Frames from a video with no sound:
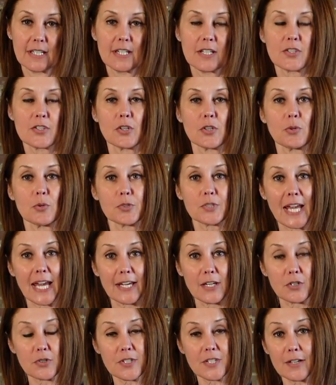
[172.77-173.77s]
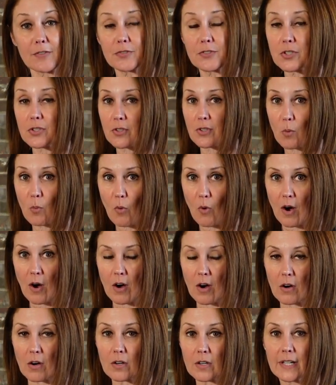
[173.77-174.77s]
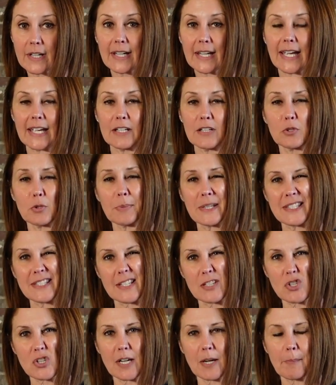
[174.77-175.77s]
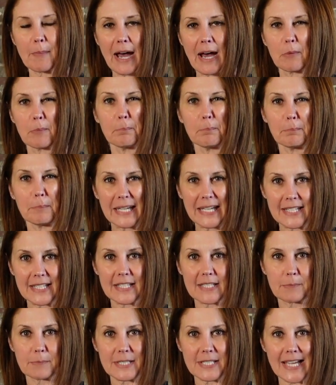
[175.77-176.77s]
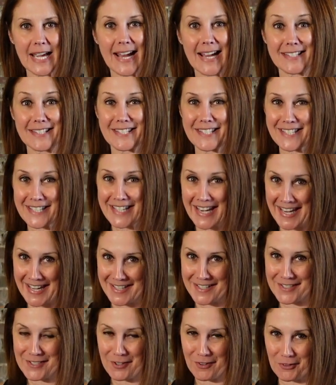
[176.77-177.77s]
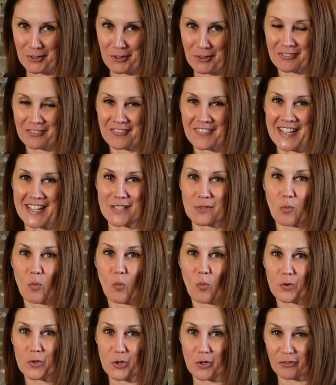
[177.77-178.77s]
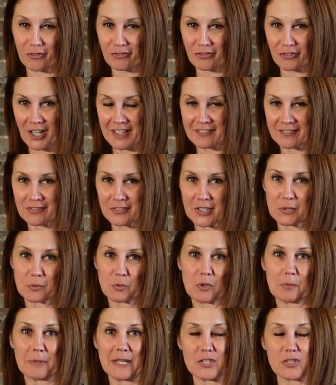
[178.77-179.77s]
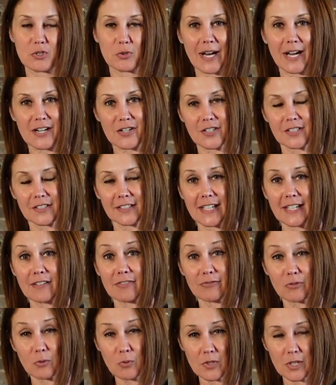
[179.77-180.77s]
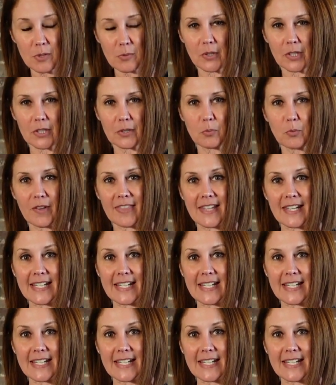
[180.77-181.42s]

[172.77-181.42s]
So you'll take yourself to the wall and you'll position about medium-sized stance of your feet. Your front foot will be directionally forward with the